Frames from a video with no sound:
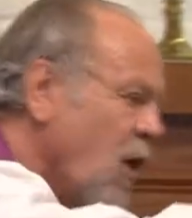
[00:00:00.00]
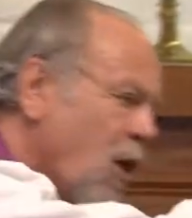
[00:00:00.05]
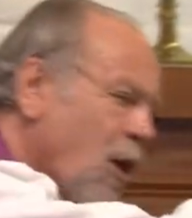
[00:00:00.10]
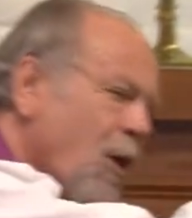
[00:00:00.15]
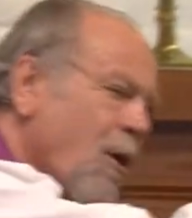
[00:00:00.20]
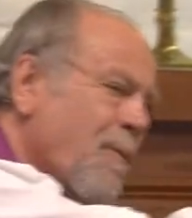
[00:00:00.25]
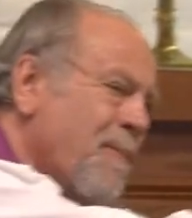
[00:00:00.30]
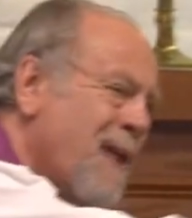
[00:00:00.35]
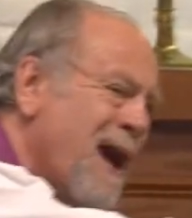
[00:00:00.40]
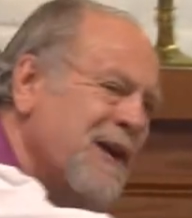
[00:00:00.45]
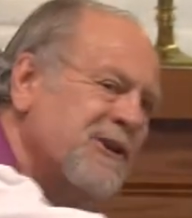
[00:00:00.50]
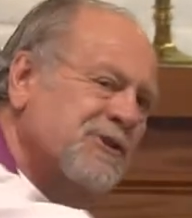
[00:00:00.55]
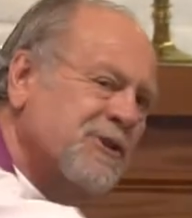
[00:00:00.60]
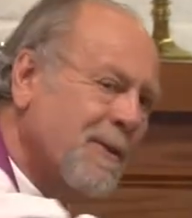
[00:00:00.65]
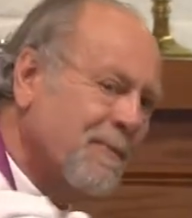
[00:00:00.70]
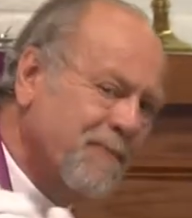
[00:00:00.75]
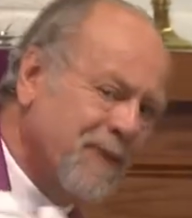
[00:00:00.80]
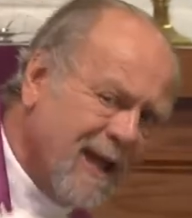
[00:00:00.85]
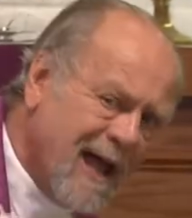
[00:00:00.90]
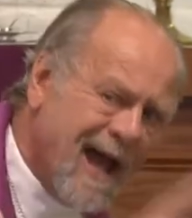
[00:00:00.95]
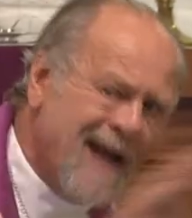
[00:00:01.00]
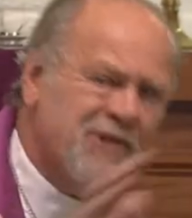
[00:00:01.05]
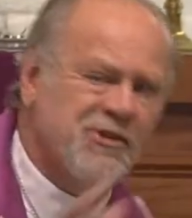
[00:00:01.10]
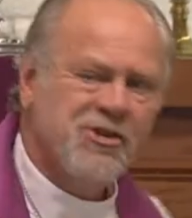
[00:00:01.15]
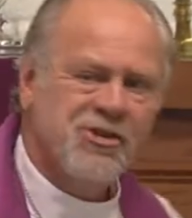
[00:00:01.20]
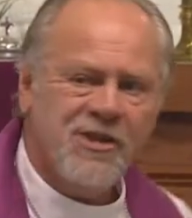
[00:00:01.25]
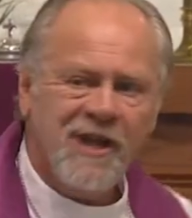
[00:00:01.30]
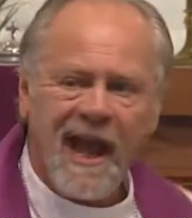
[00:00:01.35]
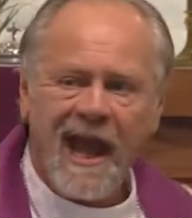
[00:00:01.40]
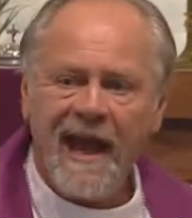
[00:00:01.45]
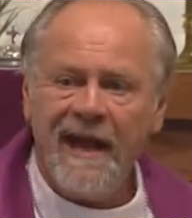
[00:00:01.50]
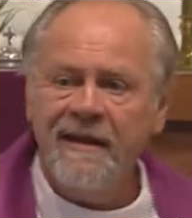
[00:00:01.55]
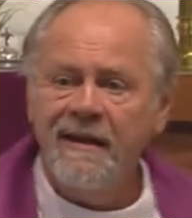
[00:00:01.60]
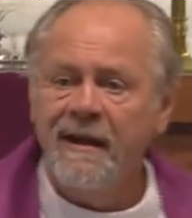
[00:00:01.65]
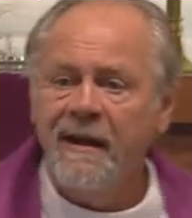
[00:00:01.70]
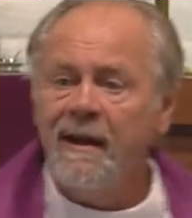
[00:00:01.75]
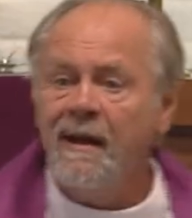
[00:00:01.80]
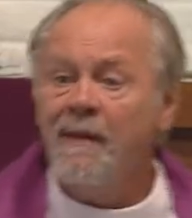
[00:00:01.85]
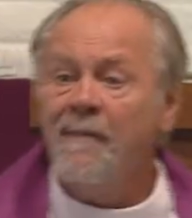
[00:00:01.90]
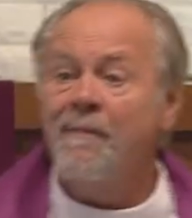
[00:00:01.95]
whole bunch of
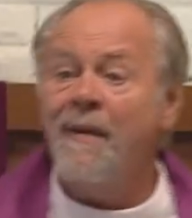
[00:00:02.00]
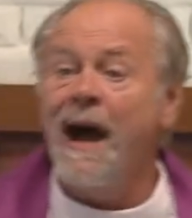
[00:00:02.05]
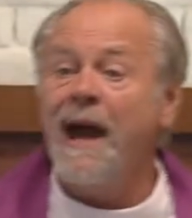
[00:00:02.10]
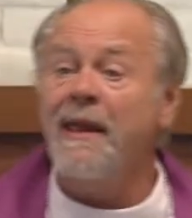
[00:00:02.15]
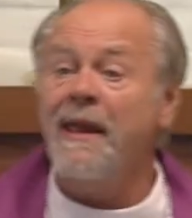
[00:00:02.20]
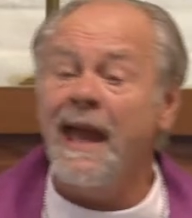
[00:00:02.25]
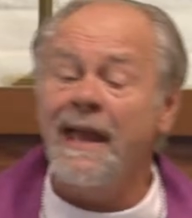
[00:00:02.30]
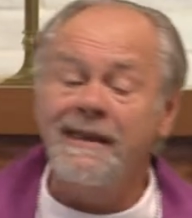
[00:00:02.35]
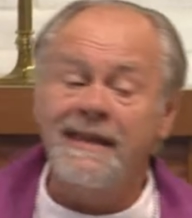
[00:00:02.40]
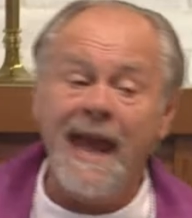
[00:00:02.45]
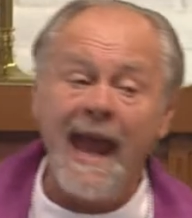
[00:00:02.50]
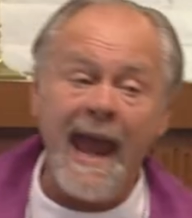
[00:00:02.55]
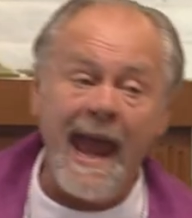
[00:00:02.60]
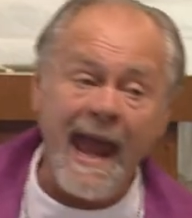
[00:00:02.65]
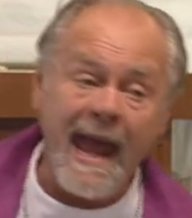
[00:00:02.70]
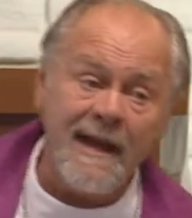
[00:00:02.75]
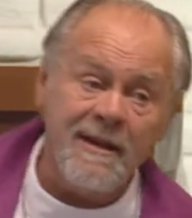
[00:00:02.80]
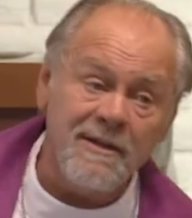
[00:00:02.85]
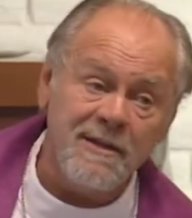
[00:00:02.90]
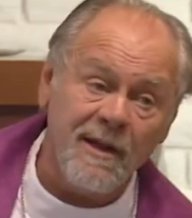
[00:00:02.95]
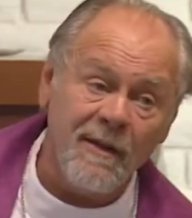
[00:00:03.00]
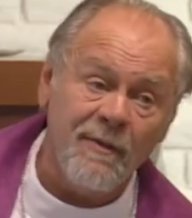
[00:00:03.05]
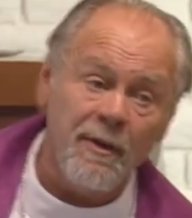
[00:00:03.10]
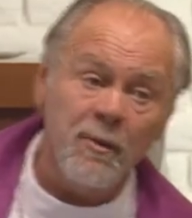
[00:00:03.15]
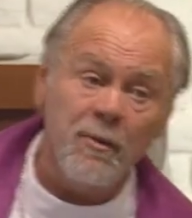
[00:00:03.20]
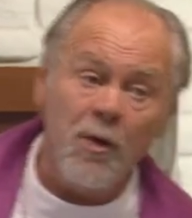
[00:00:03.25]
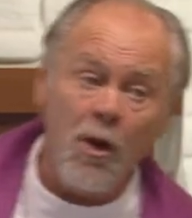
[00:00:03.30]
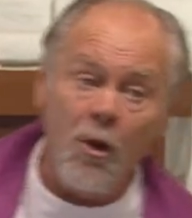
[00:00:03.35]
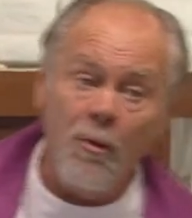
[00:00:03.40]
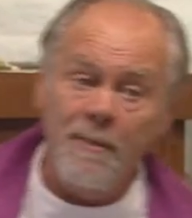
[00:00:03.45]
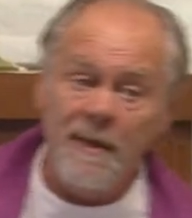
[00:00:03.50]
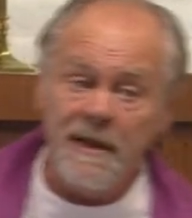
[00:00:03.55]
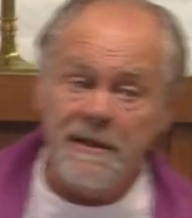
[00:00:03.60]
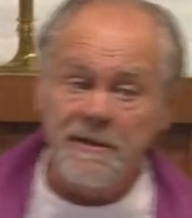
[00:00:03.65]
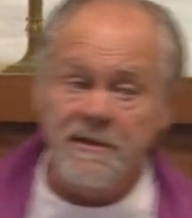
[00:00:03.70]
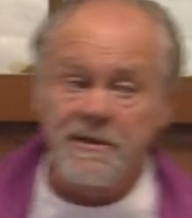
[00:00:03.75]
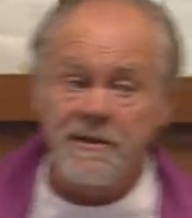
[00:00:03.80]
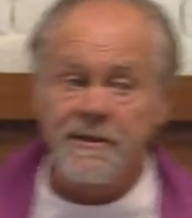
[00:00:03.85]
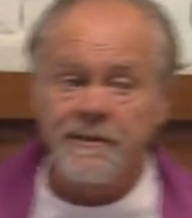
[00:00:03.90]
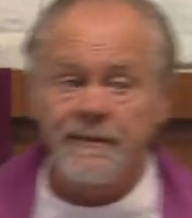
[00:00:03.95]
bloodshed by, at the hands of the
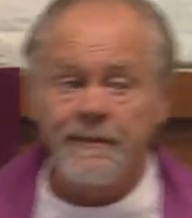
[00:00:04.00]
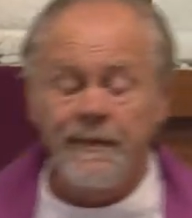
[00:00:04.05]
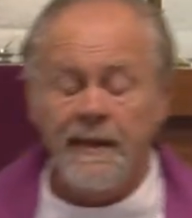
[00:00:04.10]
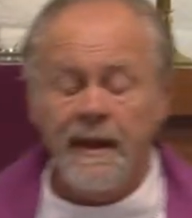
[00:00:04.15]
Romans.